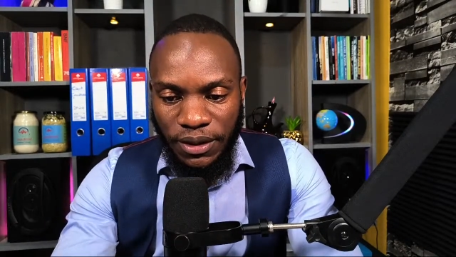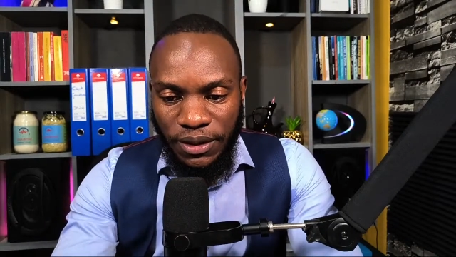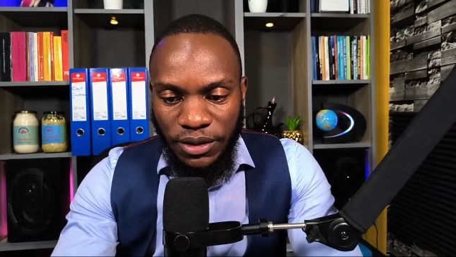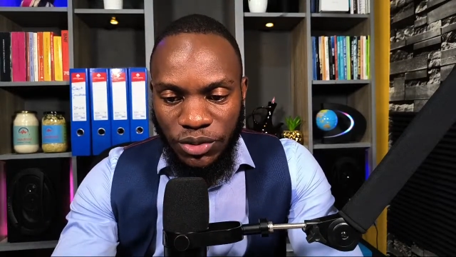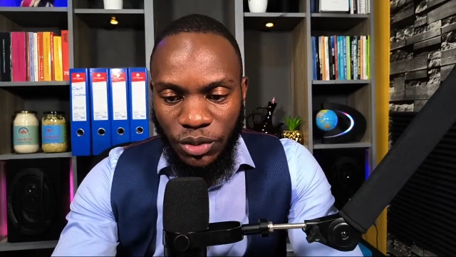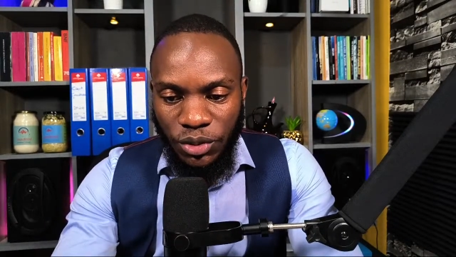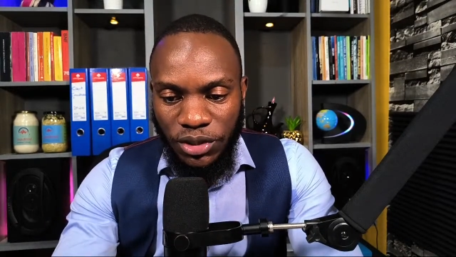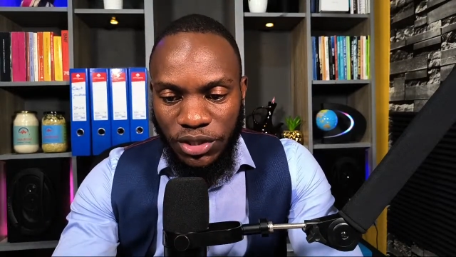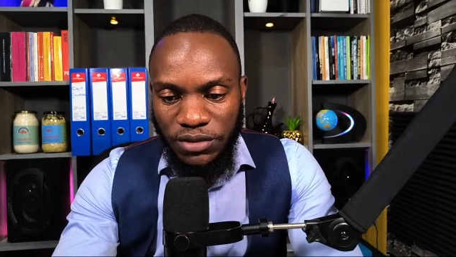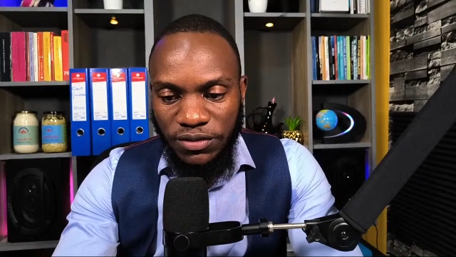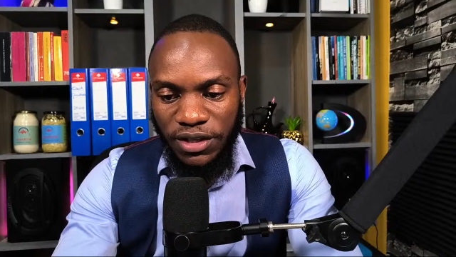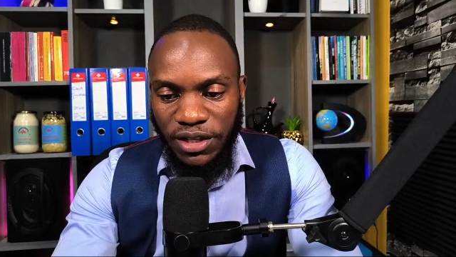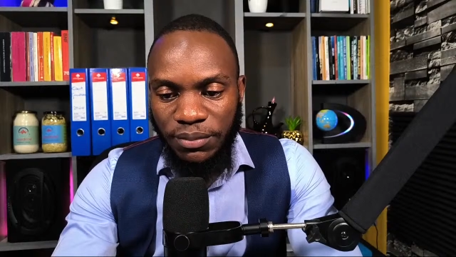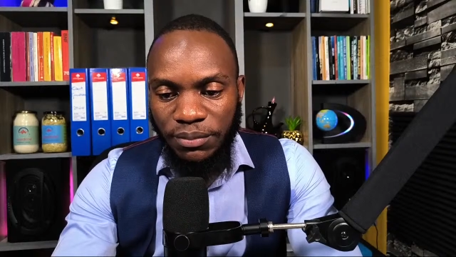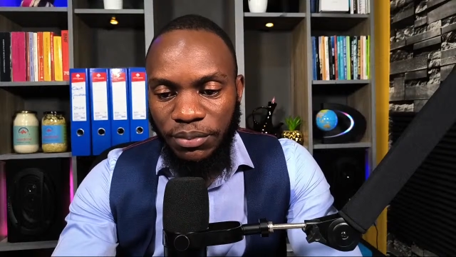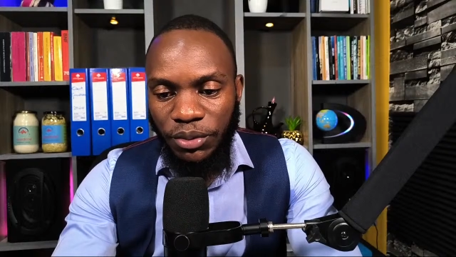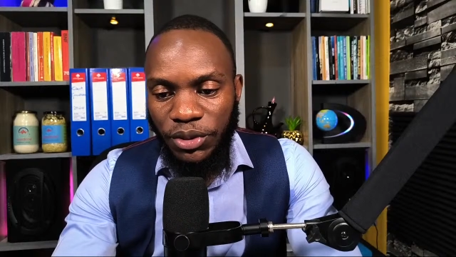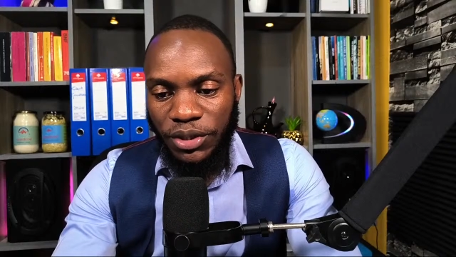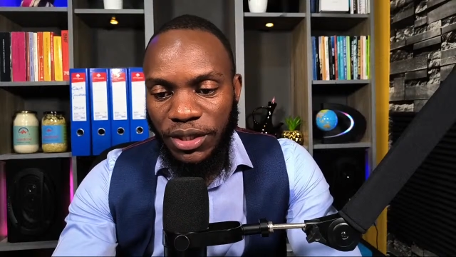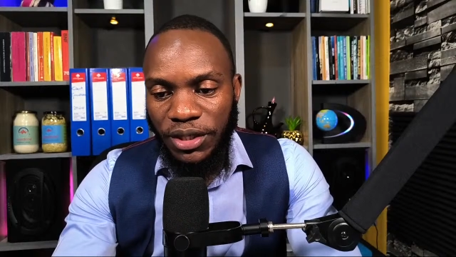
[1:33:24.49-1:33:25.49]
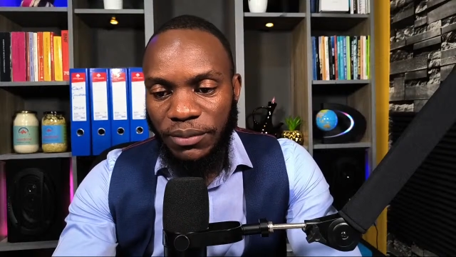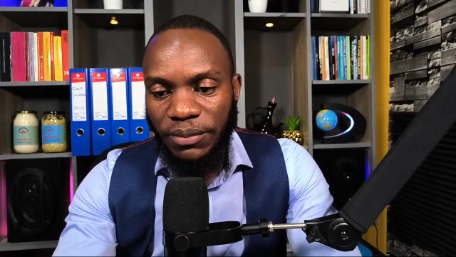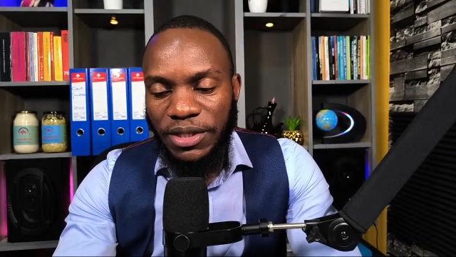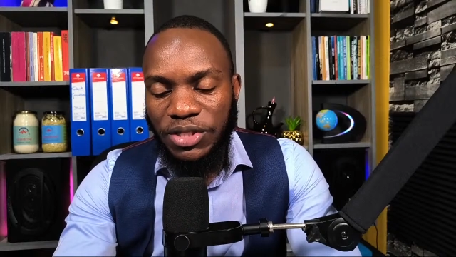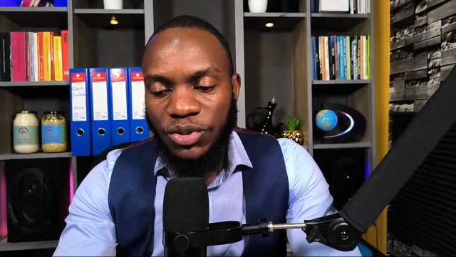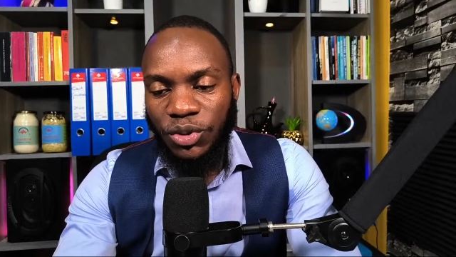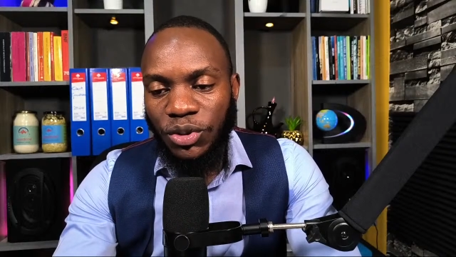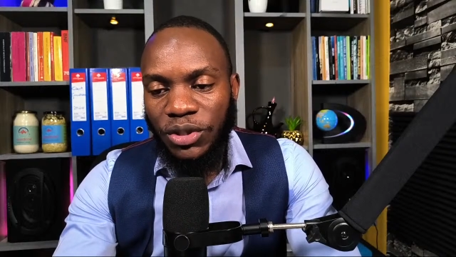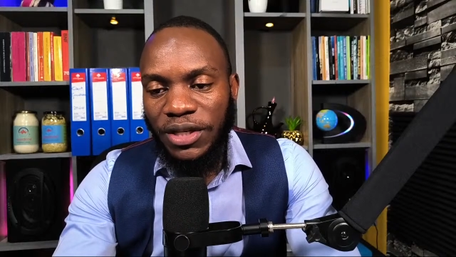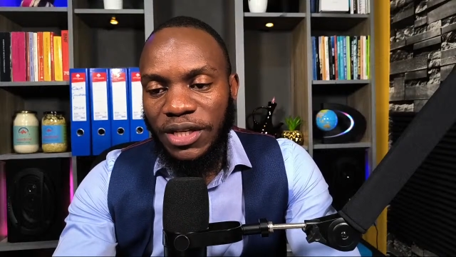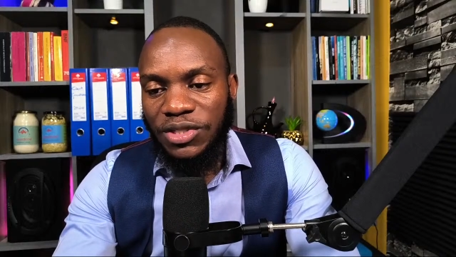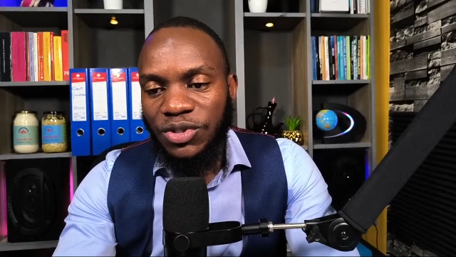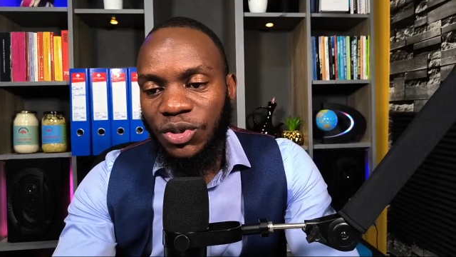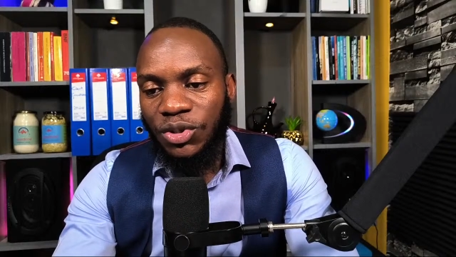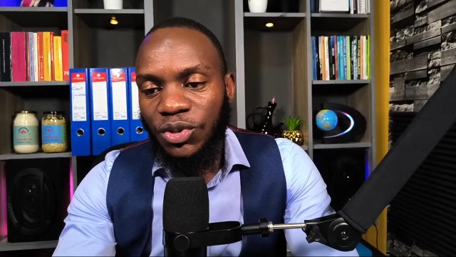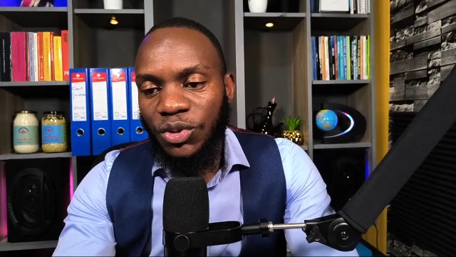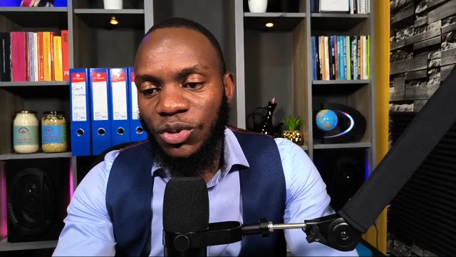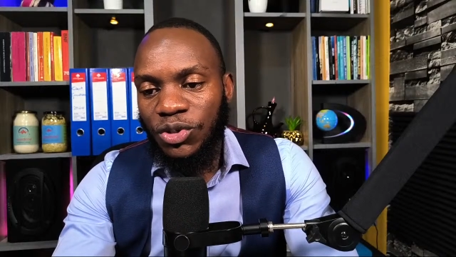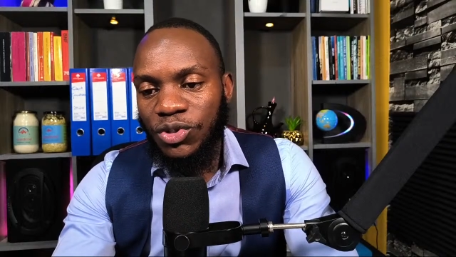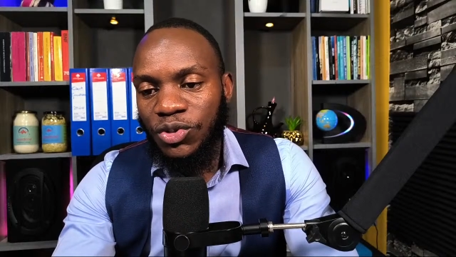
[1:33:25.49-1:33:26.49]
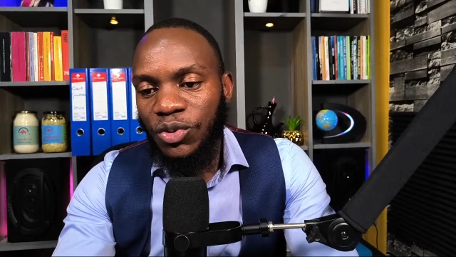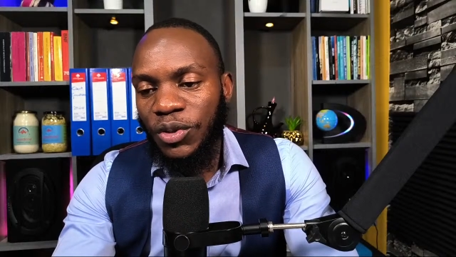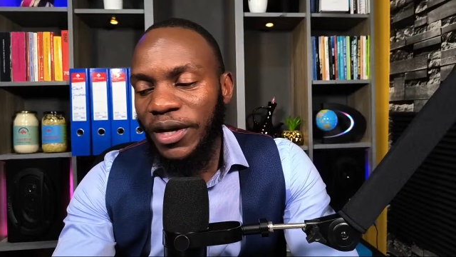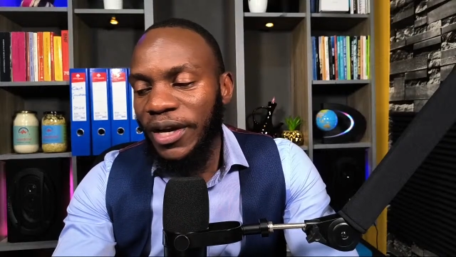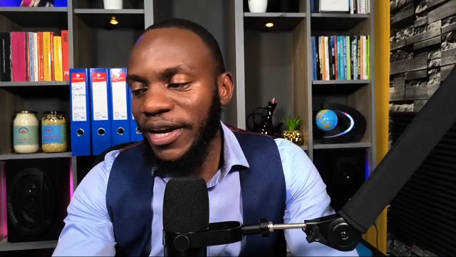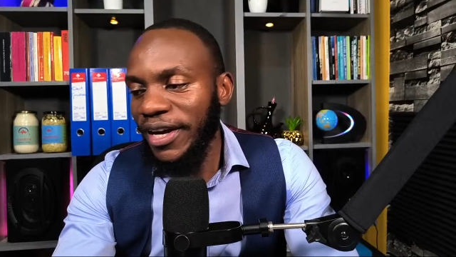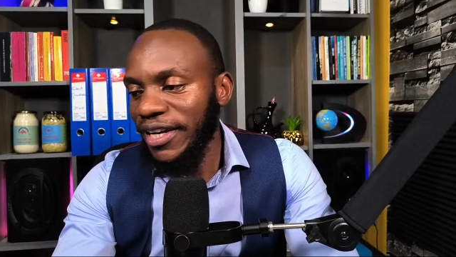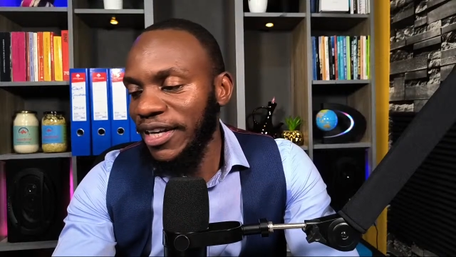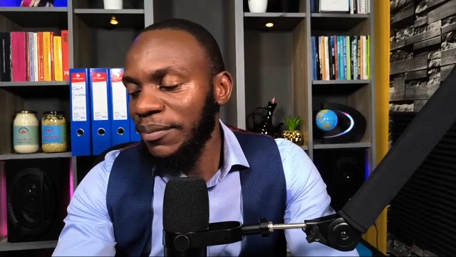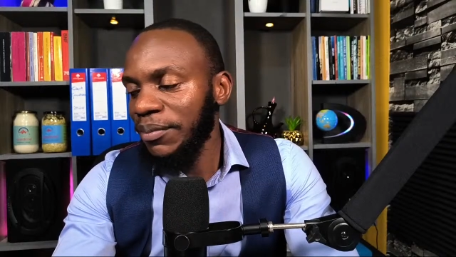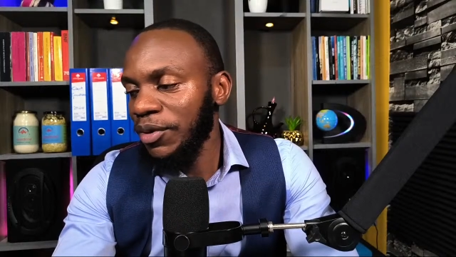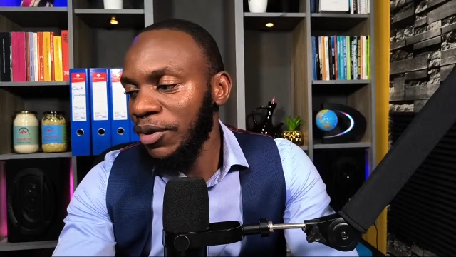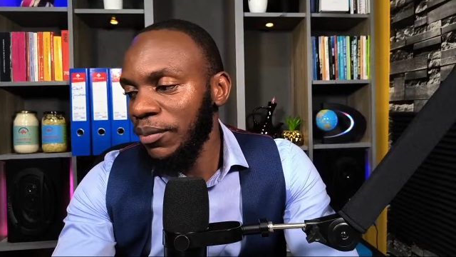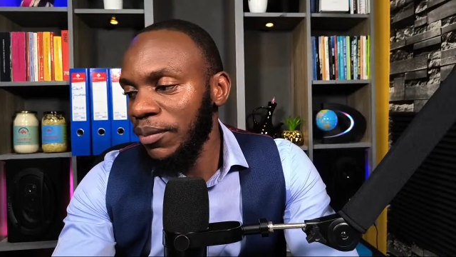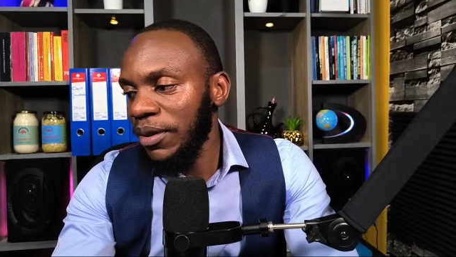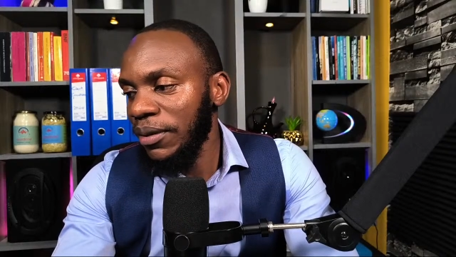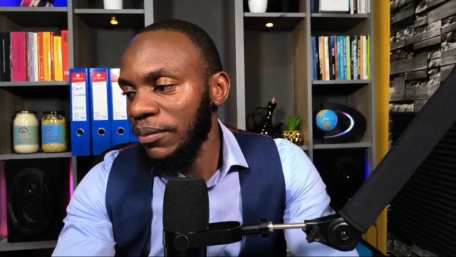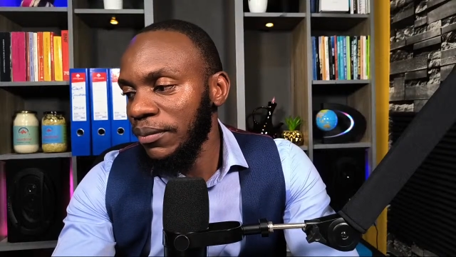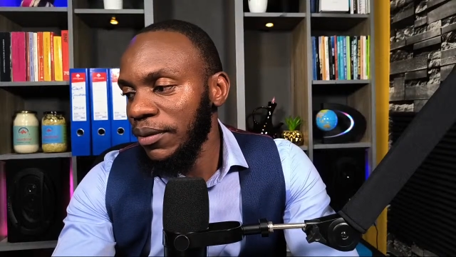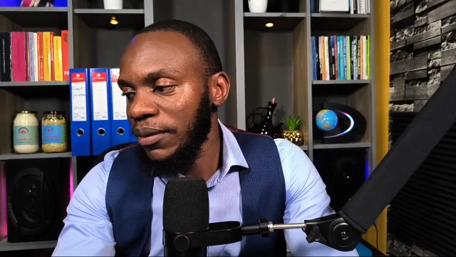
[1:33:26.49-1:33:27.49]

Salt is very important, but salt does not cause you any problem.